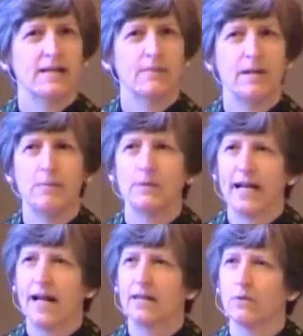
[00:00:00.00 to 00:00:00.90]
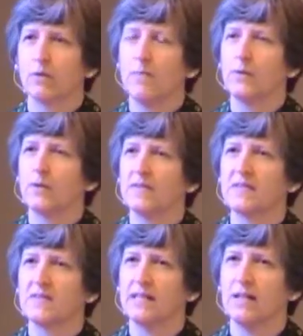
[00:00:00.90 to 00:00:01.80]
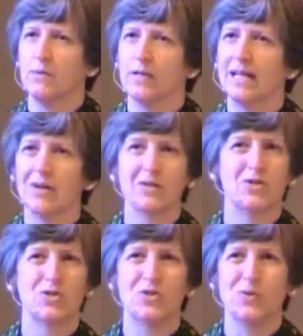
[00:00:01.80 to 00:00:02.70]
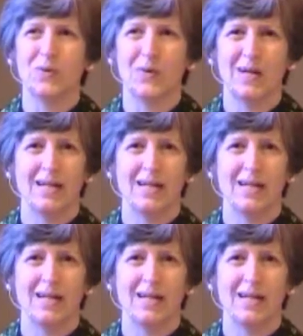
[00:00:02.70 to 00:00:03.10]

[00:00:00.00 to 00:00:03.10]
the people down in the rubble of the city will hear it too,